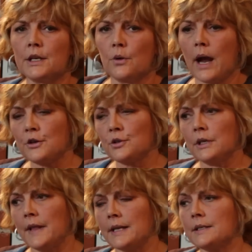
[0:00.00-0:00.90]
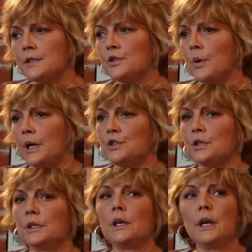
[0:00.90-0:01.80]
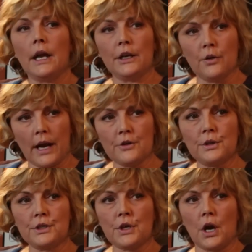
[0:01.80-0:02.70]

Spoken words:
you're actually in that situation and you're actually